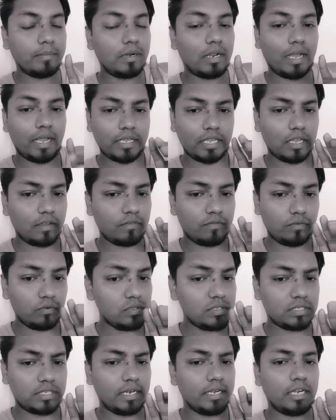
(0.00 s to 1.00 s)
I have full
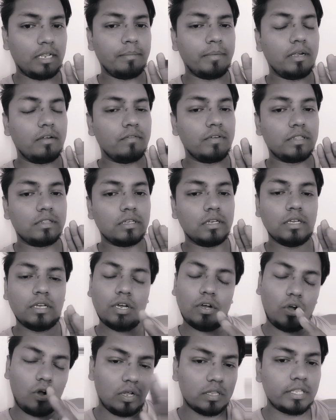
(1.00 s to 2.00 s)
sentiment with
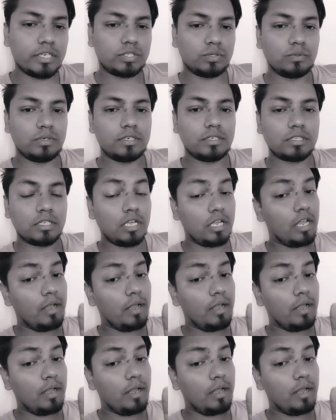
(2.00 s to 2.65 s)
all the students,